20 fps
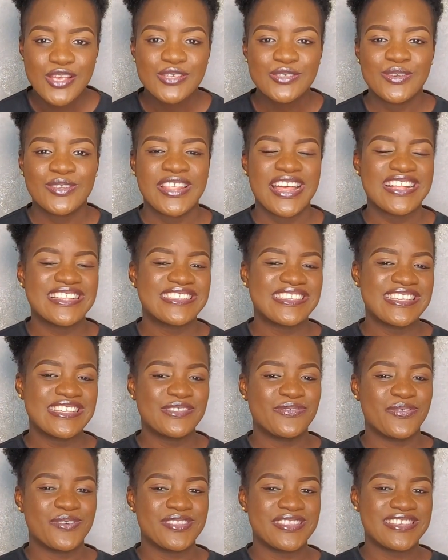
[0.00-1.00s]
So that's
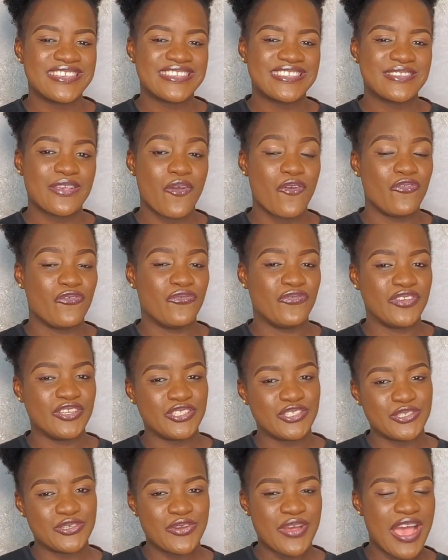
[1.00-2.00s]
it for this
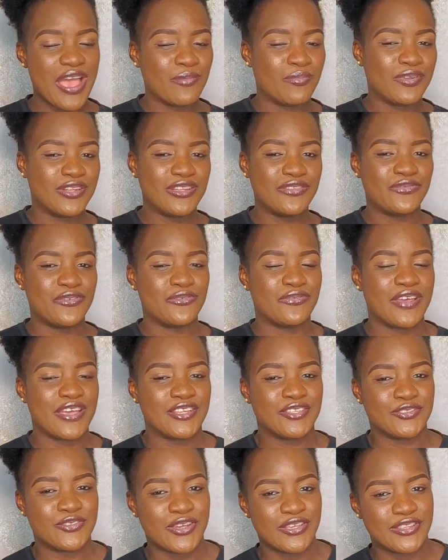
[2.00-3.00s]
video. I believe you've
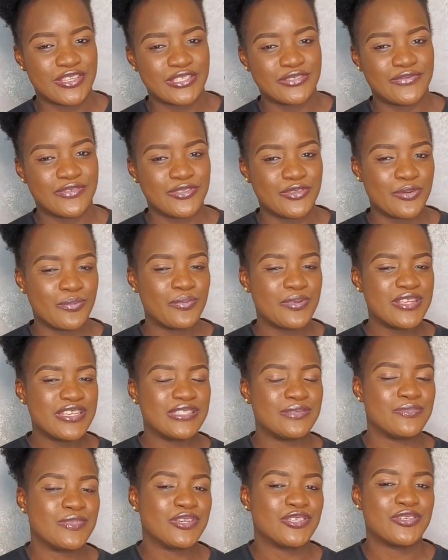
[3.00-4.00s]
enjoyed this video.
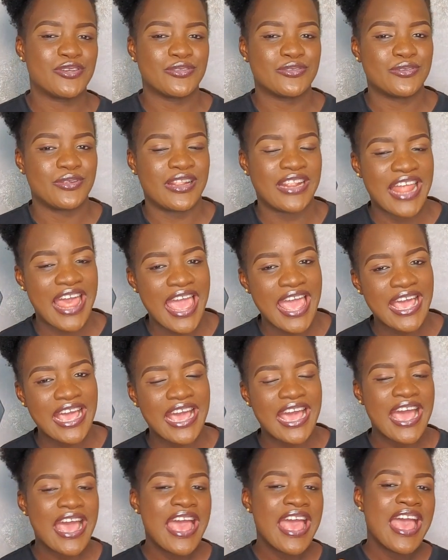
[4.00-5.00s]
Please make sure to
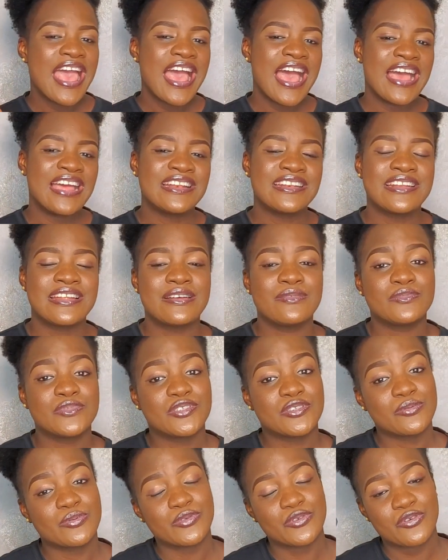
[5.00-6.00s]
like and
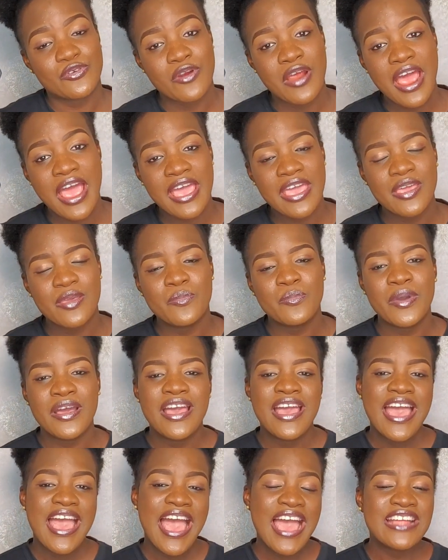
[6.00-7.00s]
subscribe
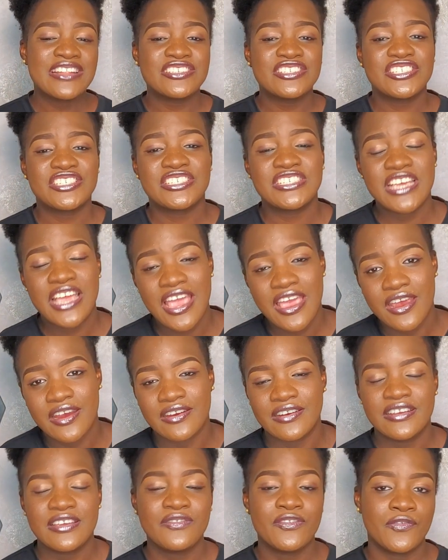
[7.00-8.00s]
and
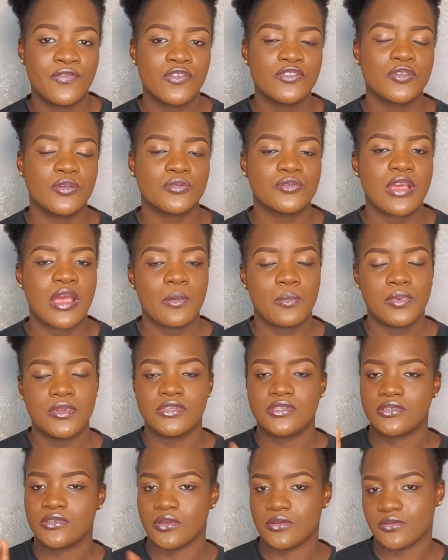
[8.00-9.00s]
share. If you've not subscribed,
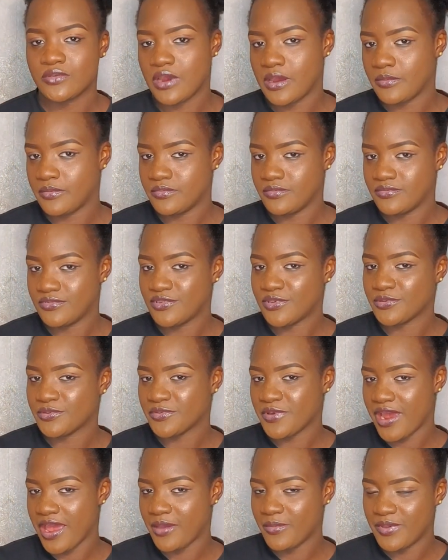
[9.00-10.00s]
please subscribe.
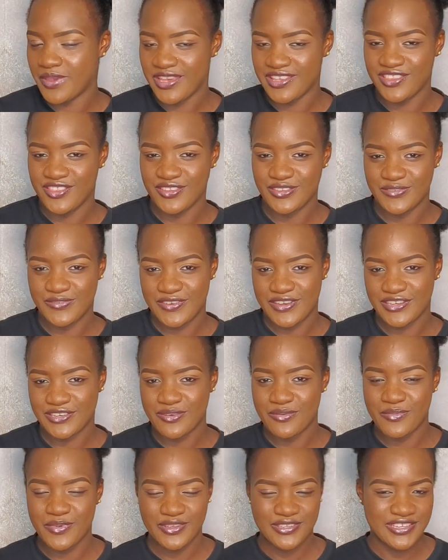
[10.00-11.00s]
Subscribe, hit
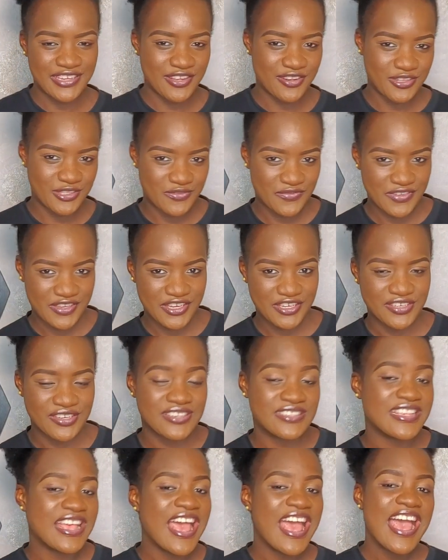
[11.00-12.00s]
notification bell to get
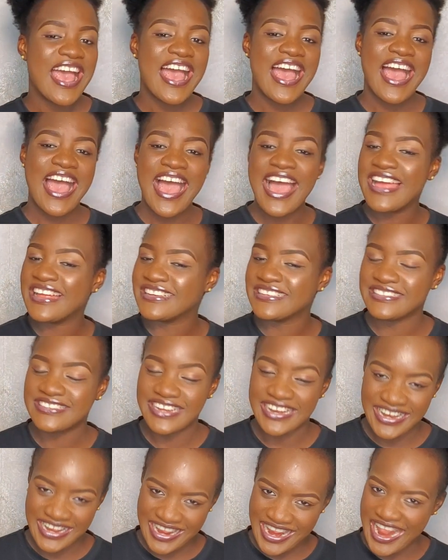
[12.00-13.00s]
notifications,
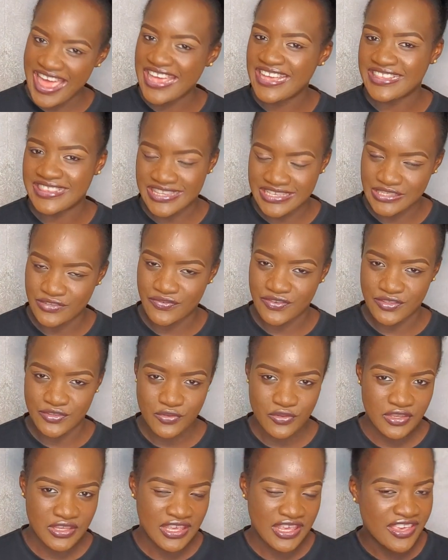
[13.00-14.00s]
and like this
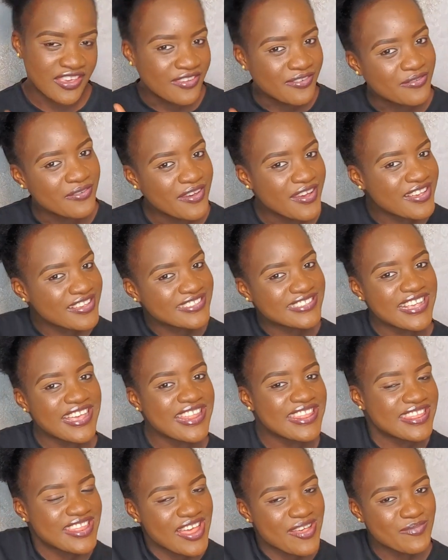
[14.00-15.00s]
video. Give us
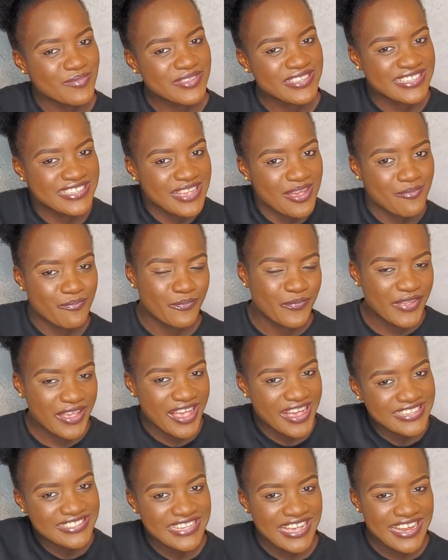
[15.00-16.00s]
a thumbs up
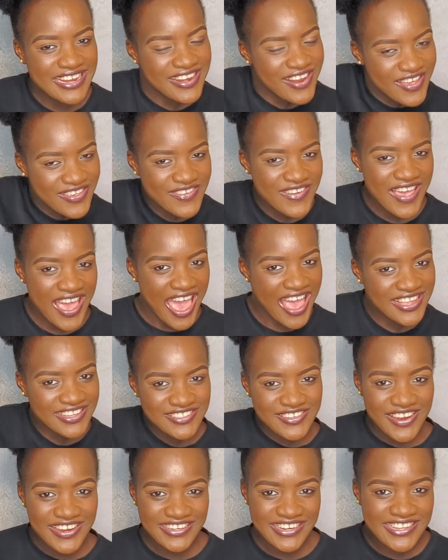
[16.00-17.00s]
because I know you
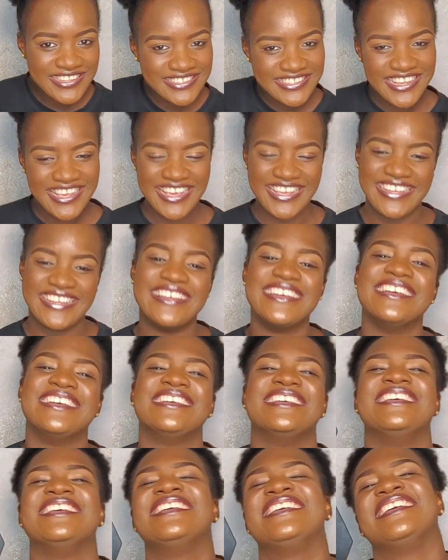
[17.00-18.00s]
enjoyed it.
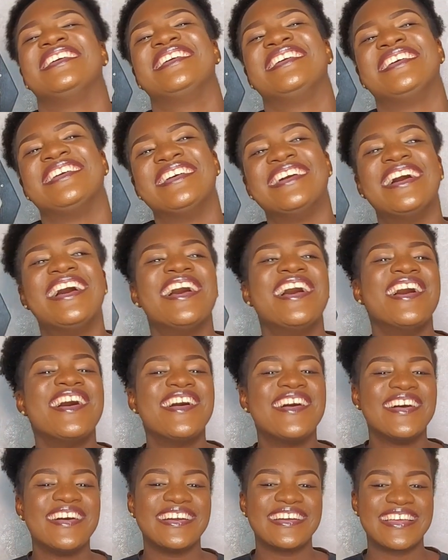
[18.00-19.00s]

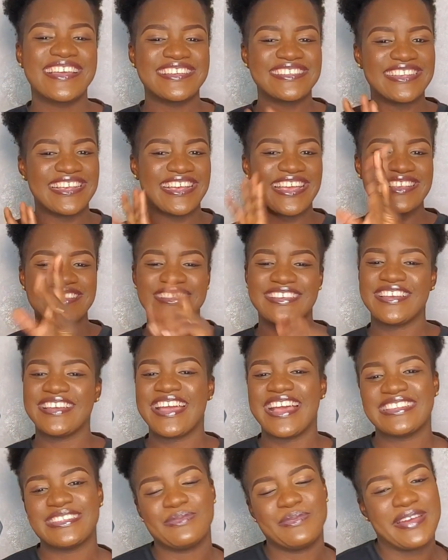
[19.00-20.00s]
Okay, see you
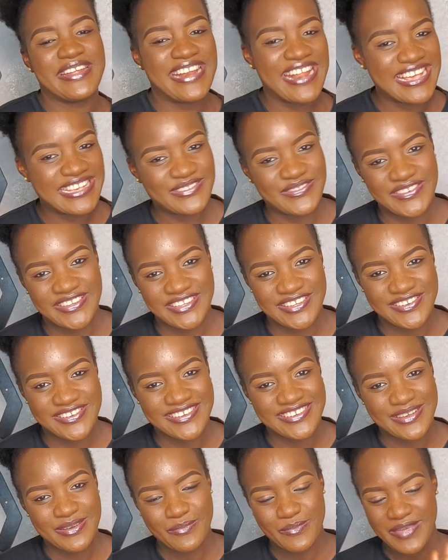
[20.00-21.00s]
guys in my next
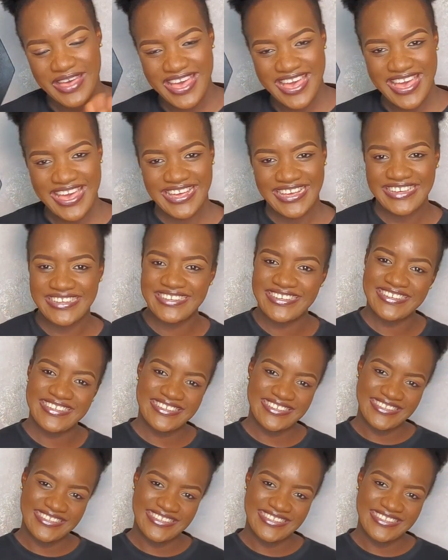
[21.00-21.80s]
video. Bye.